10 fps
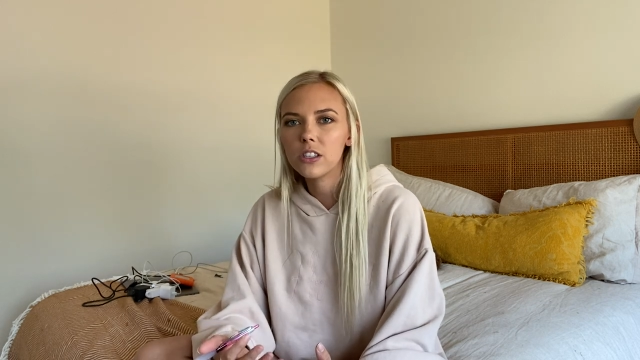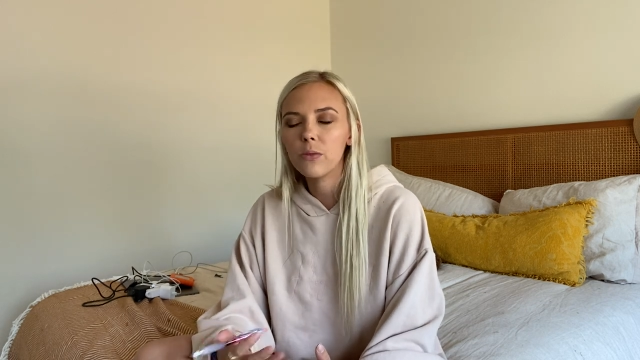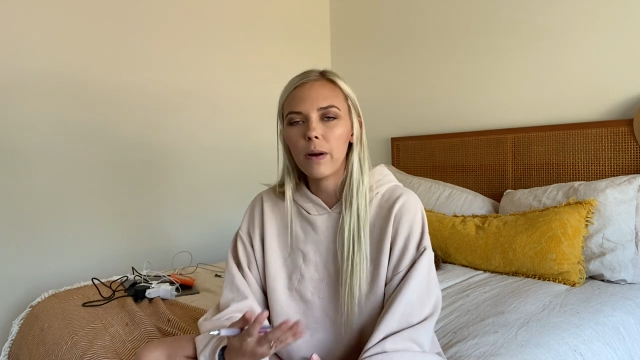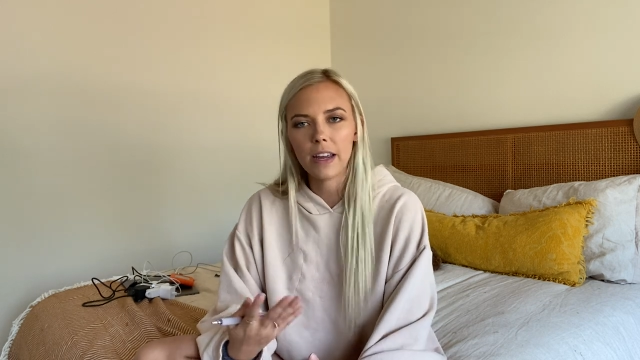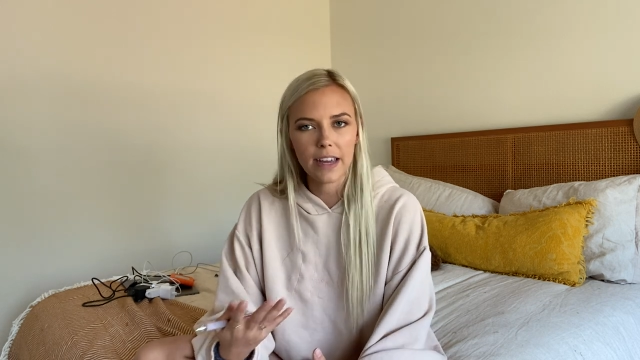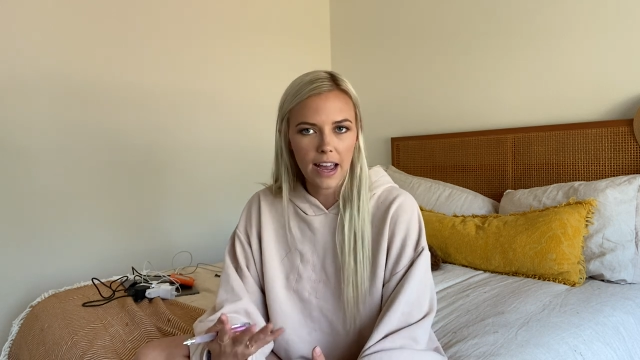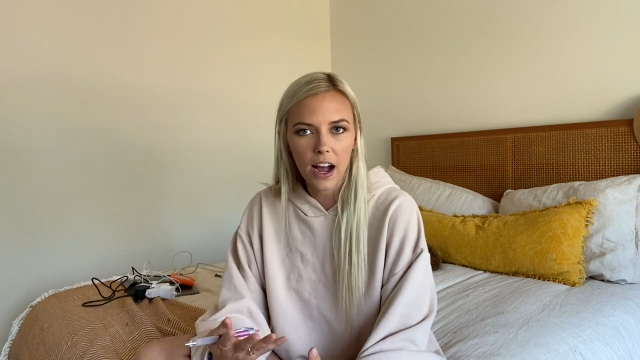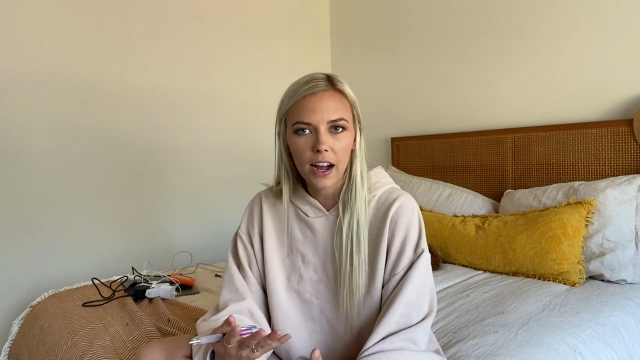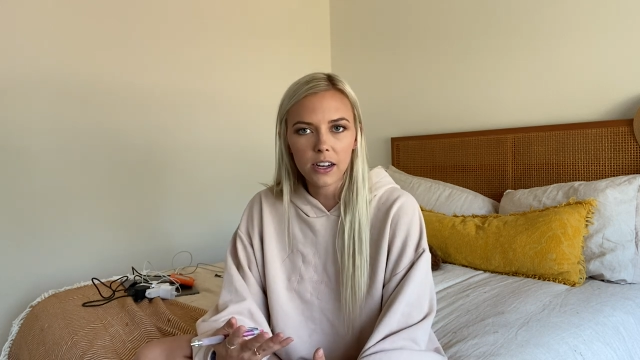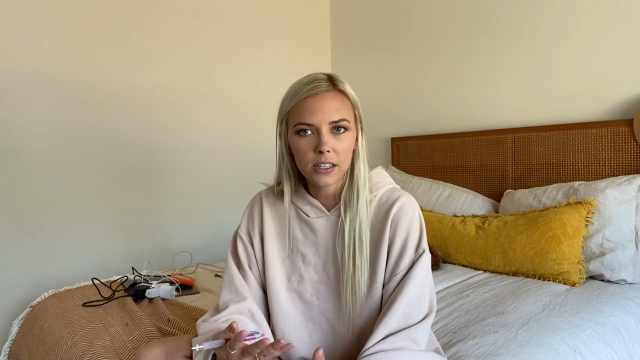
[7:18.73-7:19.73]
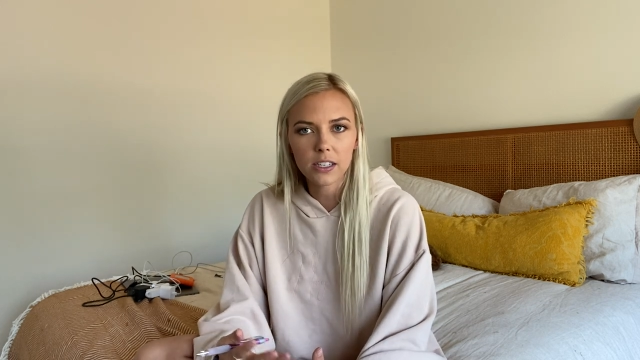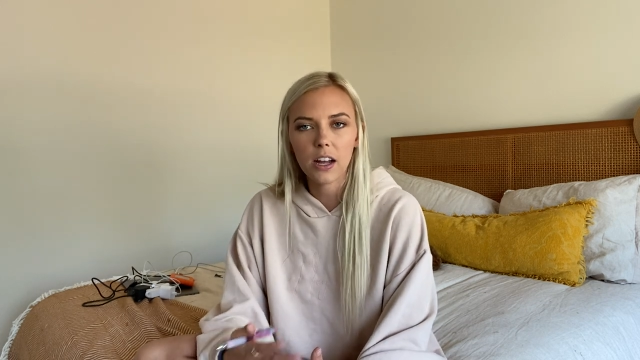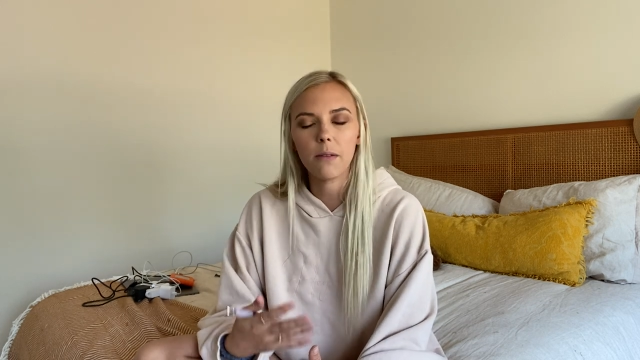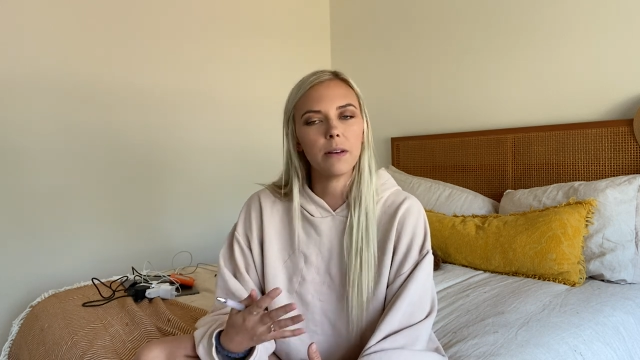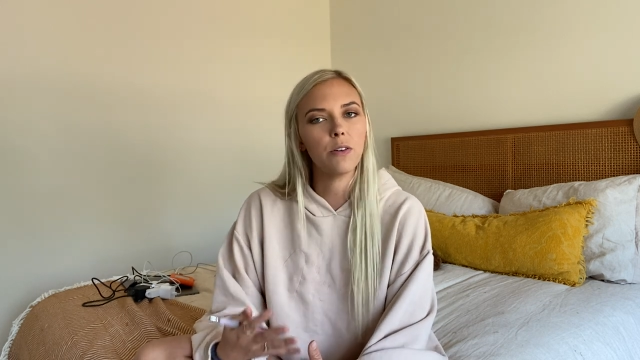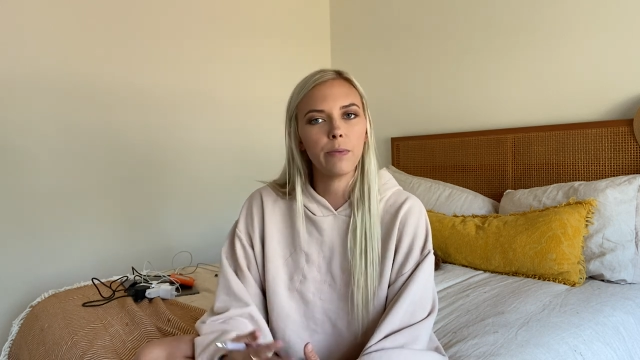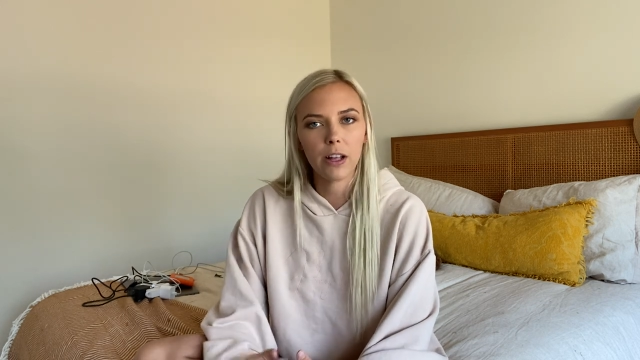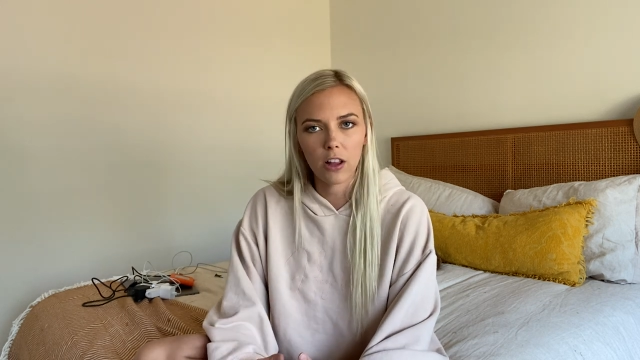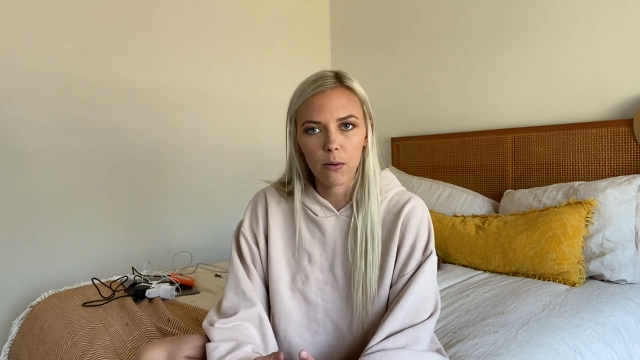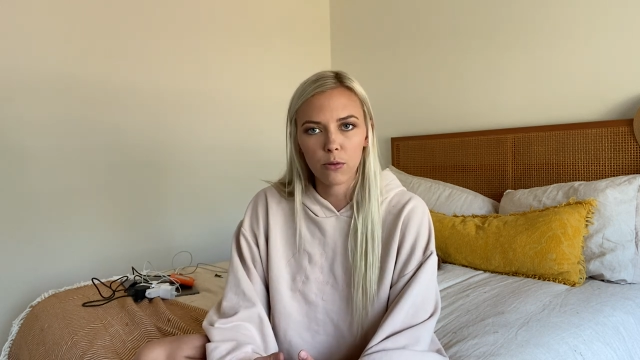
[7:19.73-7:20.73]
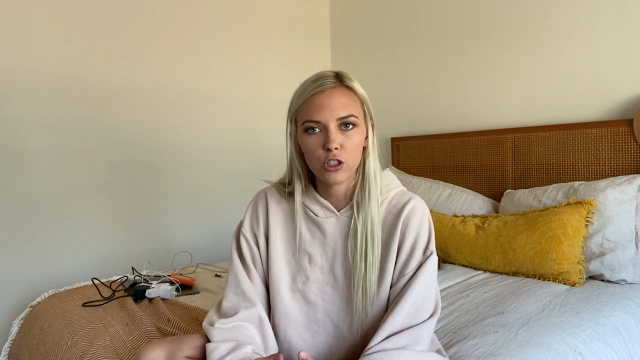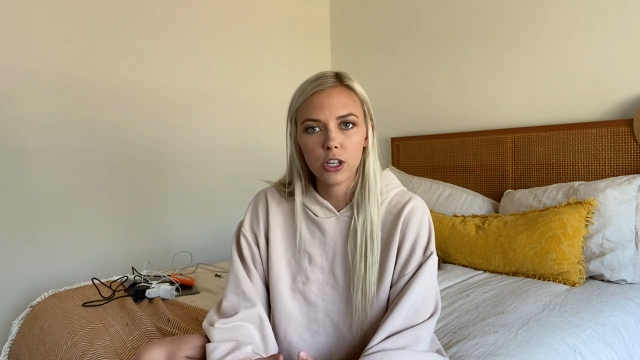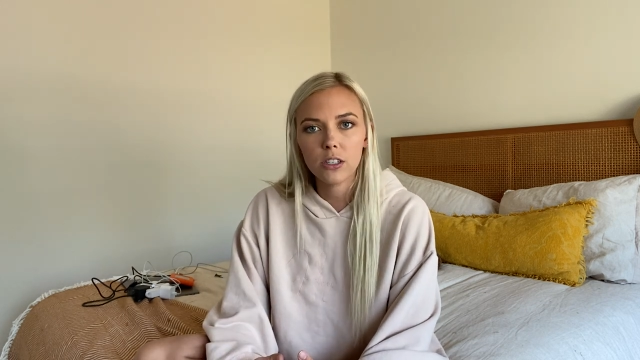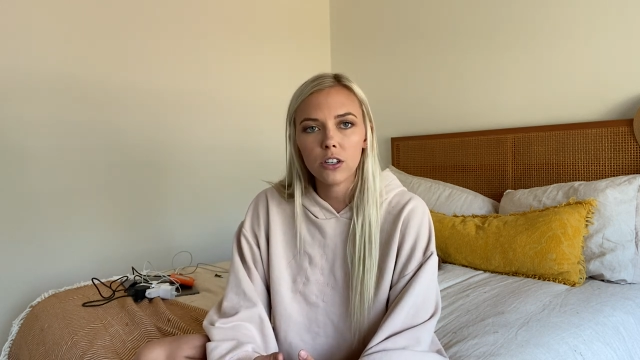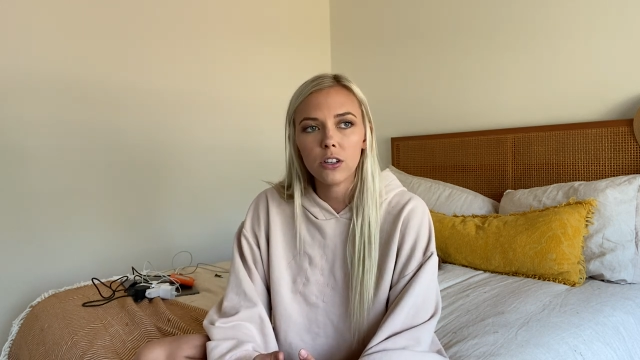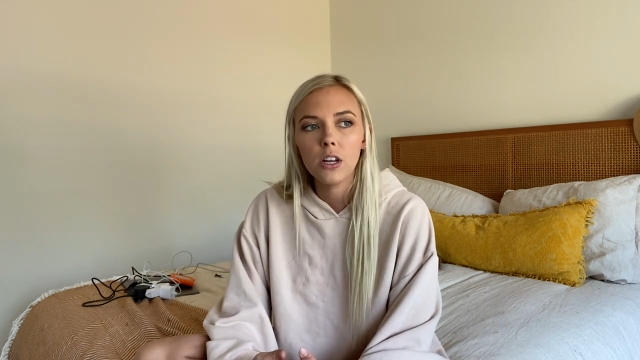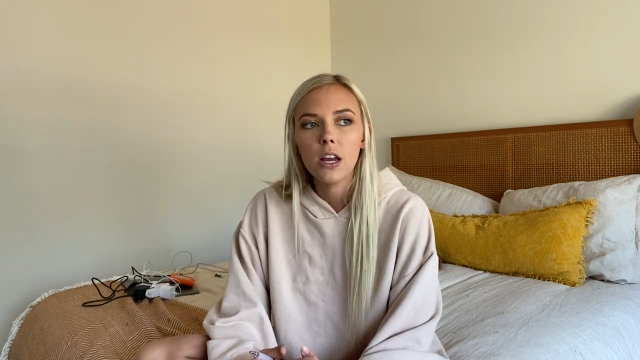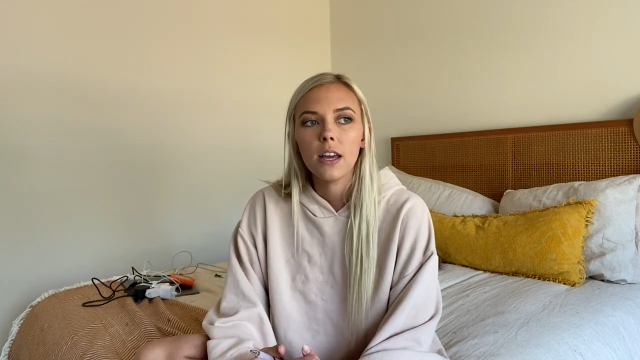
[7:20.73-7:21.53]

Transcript: the way he acts. Um, he will be a lot more gentle.